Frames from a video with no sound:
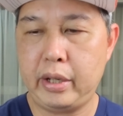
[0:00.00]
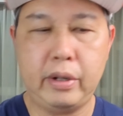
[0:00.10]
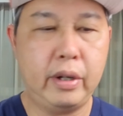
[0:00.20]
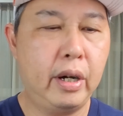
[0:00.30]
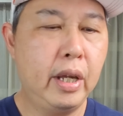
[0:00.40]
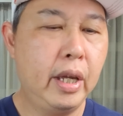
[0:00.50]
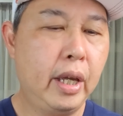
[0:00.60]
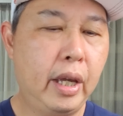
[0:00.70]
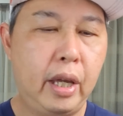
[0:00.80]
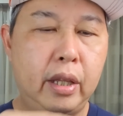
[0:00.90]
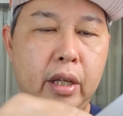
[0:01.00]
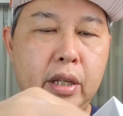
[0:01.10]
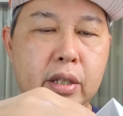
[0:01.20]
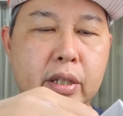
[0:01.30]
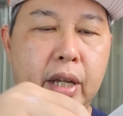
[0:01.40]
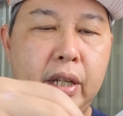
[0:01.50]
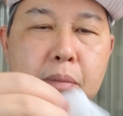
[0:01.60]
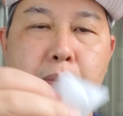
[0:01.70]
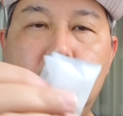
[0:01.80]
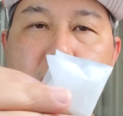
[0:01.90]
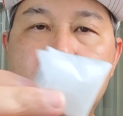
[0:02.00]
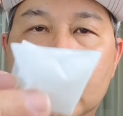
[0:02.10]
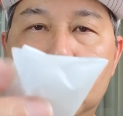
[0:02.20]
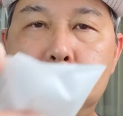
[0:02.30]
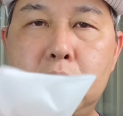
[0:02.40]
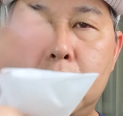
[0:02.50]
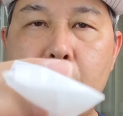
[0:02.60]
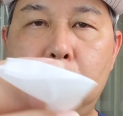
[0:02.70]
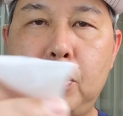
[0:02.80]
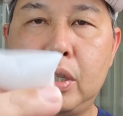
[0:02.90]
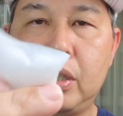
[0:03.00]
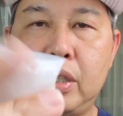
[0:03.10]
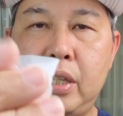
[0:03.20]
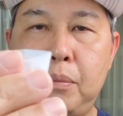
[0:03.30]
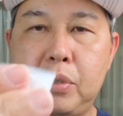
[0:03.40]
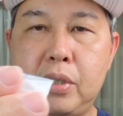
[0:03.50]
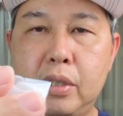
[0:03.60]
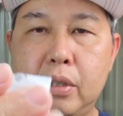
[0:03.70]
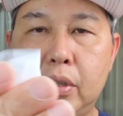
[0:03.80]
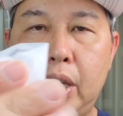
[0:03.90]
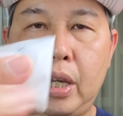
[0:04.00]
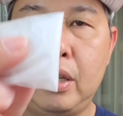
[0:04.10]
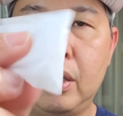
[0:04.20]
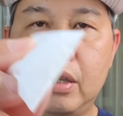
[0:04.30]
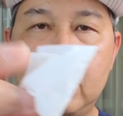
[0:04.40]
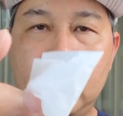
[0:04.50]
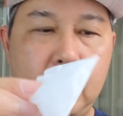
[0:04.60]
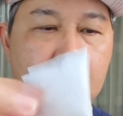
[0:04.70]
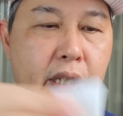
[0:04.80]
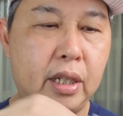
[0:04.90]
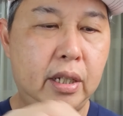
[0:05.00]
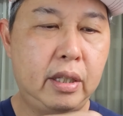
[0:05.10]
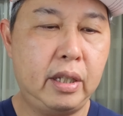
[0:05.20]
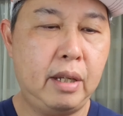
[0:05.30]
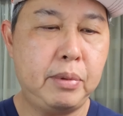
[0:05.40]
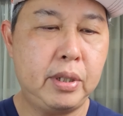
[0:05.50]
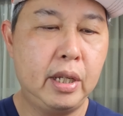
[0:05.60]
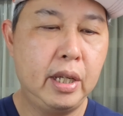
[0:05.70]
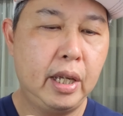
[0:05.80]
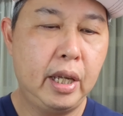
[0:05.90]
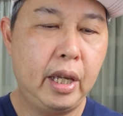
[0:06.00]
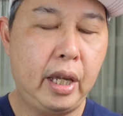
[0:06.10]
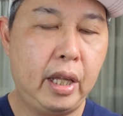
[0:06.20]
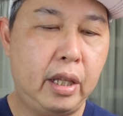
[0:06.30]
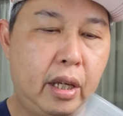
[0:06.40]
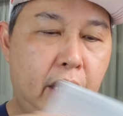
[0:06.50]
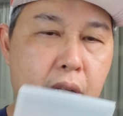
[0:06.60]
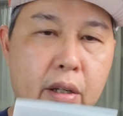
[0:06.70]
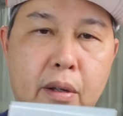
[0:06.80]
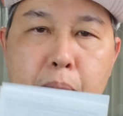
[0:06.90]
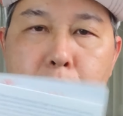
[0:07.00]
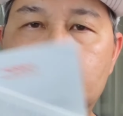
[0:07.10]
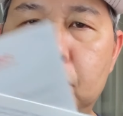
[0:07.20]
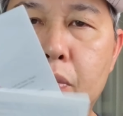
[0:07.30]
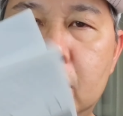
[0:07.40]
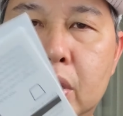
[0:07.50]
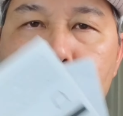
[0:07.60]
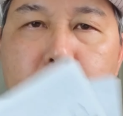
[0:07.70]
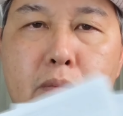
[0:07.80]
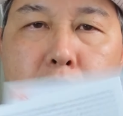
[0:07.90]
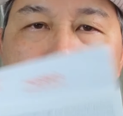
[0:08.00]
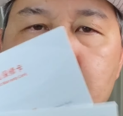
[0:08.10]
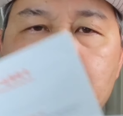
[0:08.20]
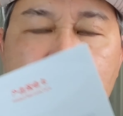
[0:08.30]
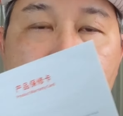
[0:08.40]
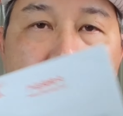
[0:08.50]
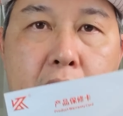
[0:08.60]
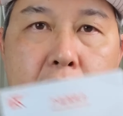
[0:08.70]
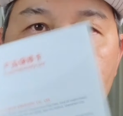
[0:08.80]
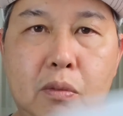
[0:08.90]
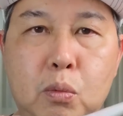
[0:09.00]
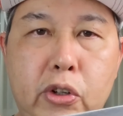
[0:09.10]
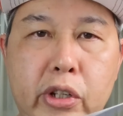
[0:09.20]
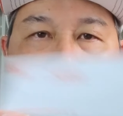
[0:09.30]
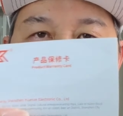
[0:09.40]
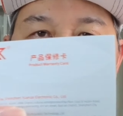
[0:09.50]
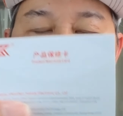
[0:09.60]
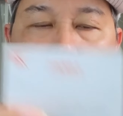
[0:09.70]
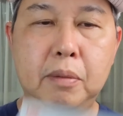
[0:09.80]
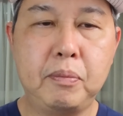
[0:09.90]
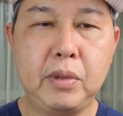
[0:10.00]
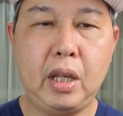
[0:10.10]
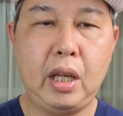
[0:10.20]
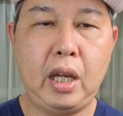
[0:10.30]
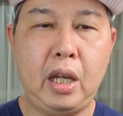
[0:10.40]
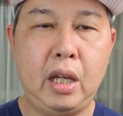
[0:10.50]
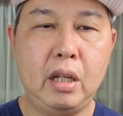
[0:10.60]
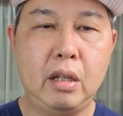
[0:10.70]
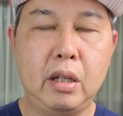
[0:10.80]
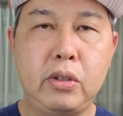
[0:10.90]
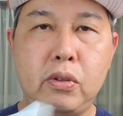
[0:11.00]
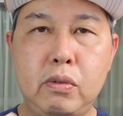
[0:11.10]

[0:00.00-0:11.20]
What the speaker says: here. And then inside the box comes with the tips, okay? So these are the tips, and then some warranty card and a